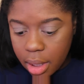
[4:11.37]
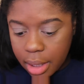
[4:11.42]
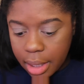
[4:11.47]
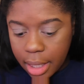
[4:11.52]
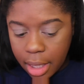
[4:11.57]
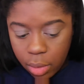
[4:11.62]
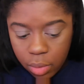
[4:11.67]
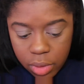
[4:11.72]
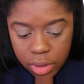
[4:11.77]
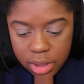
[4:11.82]

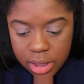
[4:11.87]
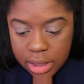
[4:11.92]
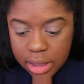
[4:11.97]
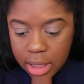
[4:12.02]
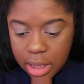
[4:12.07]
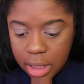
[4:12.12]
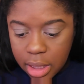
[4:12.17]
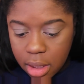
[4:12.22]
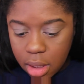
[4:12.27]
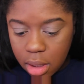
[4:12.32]
yeah, we'll
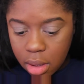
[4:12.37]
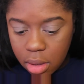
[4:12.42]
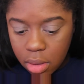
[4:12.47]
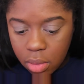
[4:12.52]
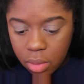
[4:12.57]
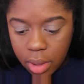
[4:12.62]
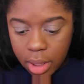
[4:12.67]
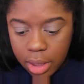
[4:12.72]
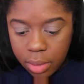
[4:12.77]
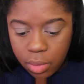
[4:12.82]
see
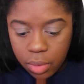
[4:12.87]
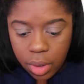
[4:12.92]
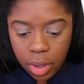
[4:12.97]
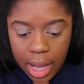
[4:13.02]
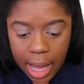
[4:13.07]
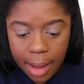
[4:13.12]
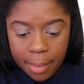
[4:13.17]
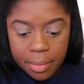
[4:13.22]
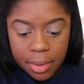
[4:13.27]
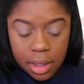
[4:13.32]
what will
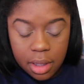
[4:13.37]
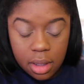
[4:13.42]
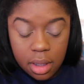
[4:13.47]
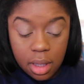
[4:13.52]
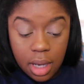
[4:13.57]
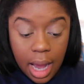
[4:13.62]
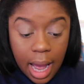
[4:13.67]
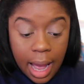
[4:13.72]
happen.